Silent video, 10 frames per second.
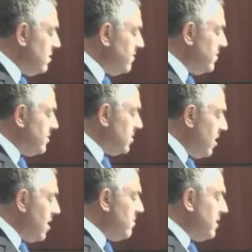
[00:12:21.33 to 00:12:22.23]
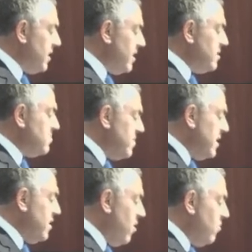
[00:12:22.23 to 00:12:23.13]
From the time of the leaders'
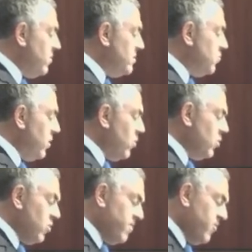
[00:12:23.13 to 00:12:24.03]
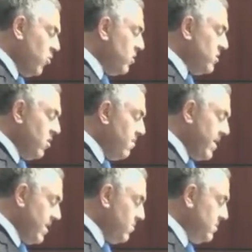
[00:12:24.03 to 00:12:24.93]
meeting onwards, we will look forward, not
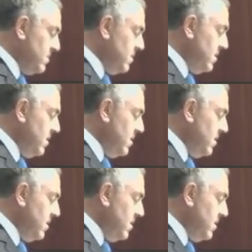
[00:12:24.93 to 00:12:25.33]
backwards,